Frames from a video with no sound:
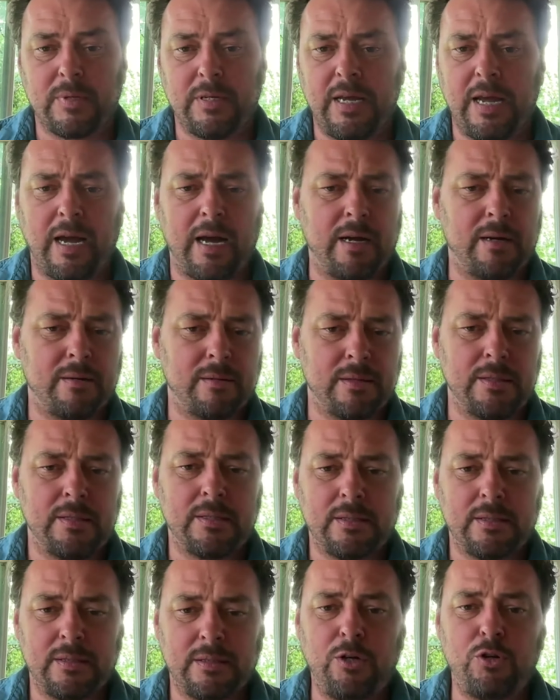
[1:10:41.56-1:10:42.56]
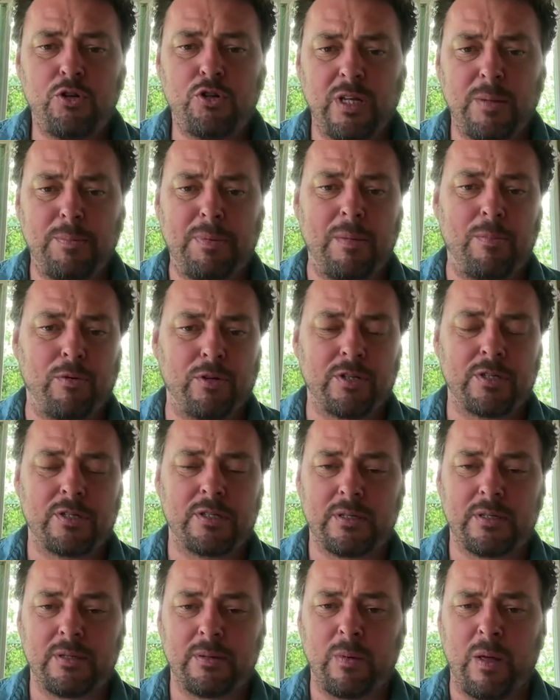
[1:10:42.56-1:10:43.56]
Yeah. Usually
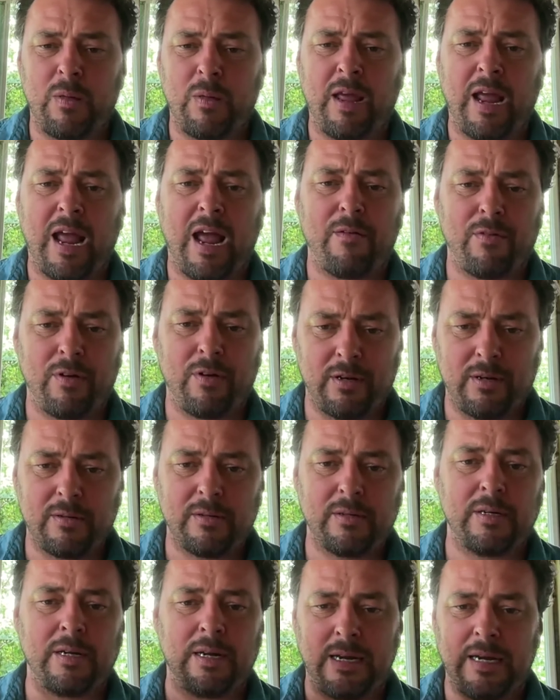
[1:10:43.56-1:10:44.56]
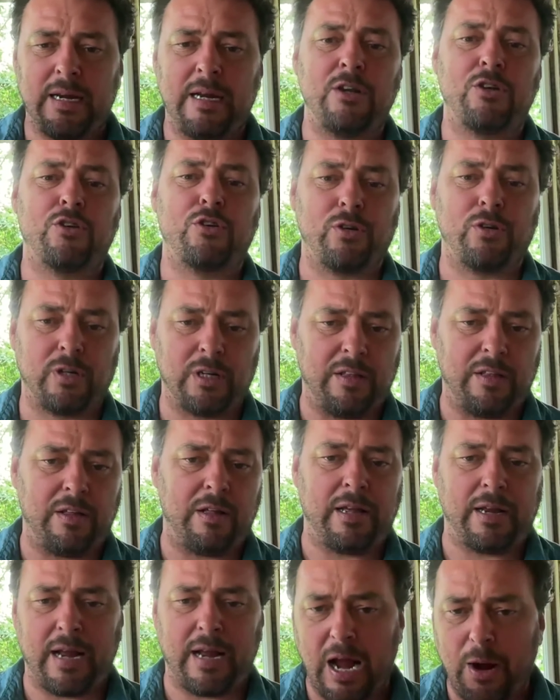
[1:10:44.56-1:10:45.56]
they have an internally, they're
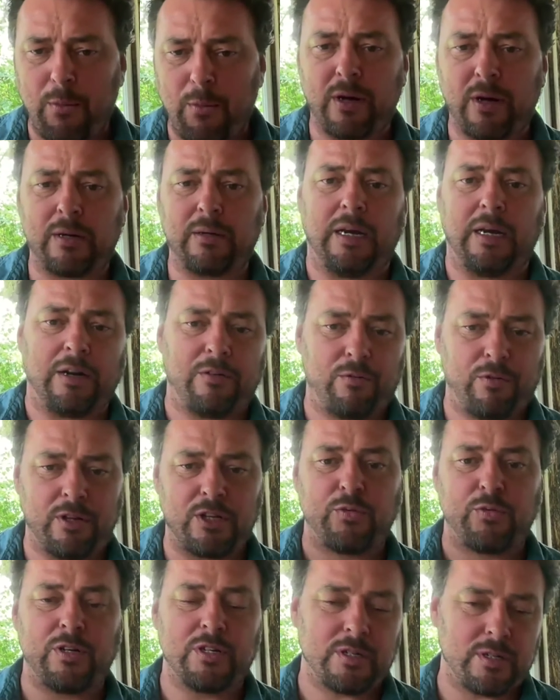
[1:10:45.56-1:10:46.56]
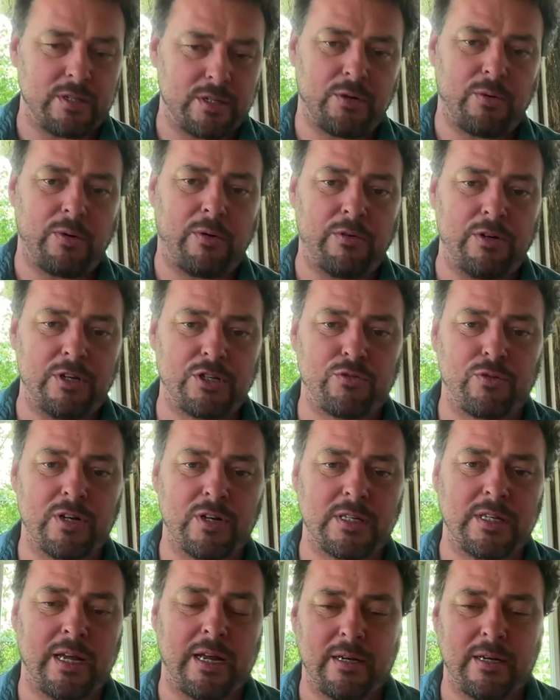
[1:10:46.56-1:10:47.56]
like, I want to connect for this reason. So I would just
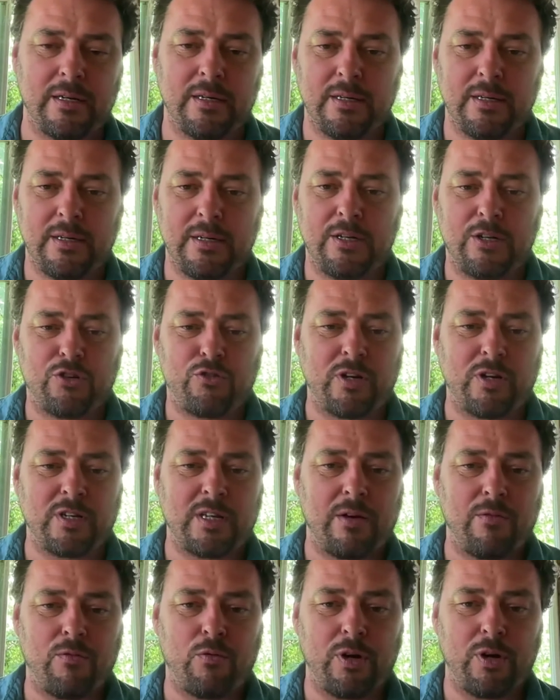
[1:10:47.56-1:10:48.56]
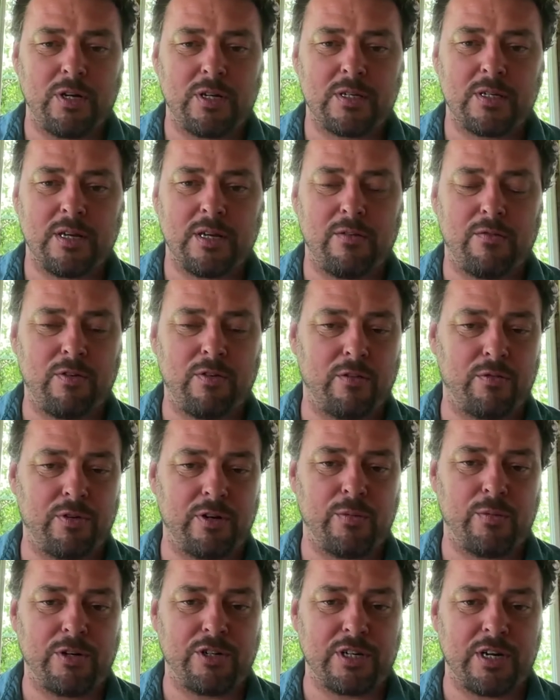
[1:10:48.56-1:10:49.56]
trust that voice and feel free
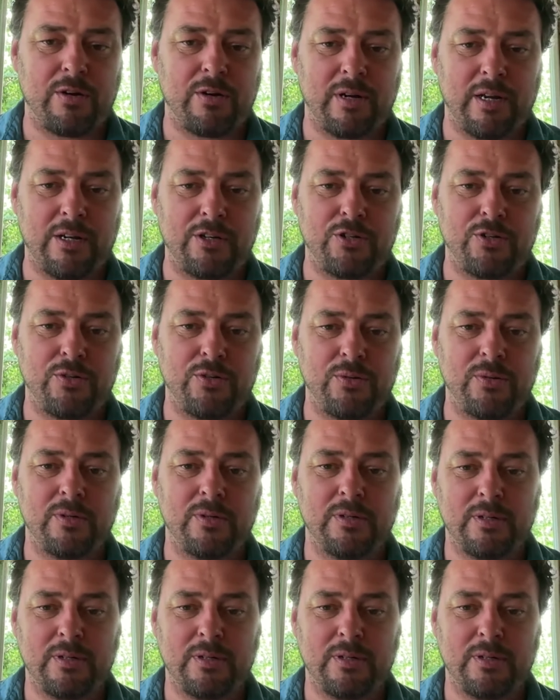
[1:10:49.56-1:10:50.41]
to reach out as you